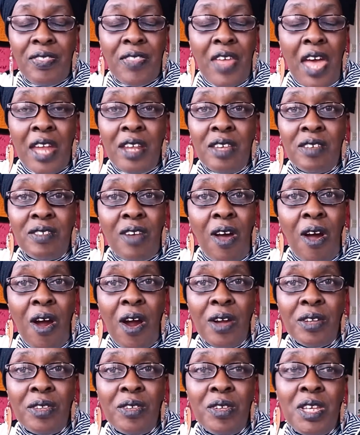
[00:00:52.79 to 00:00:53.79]
that it's
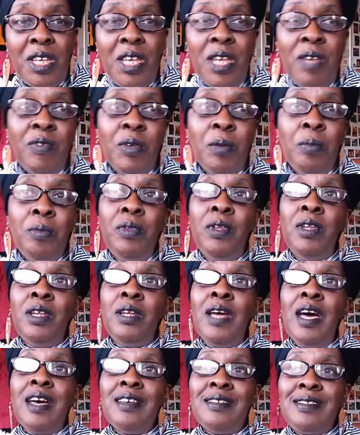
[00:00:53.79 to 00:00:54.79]
hard to even
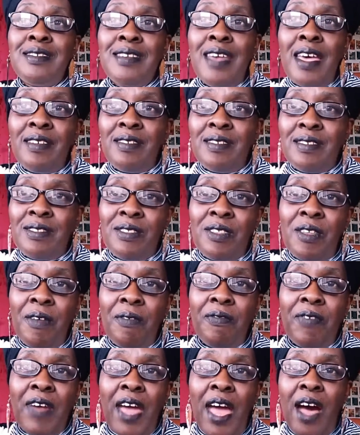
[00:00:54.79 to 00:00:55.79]
assess the
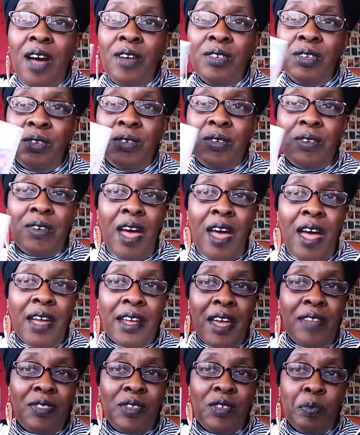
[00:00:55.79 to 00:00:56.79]
value. I
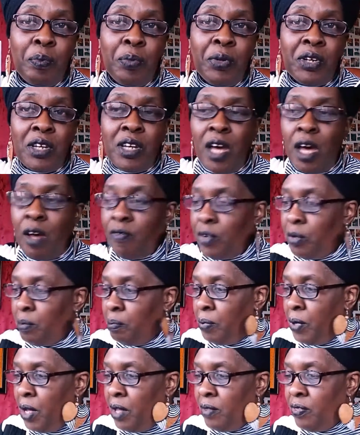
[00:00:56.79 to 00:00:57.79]
got this book covered,
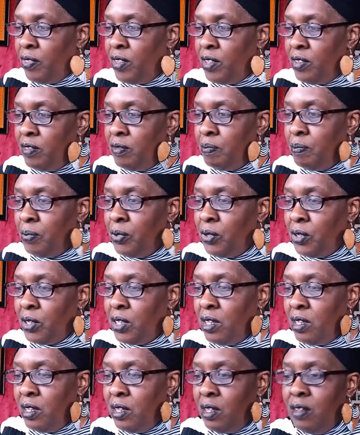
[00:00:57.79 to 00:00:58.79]
but this book
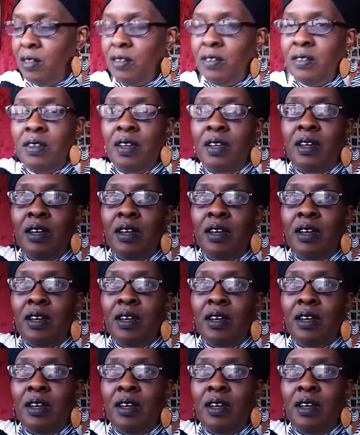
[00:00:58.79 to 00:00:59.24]
is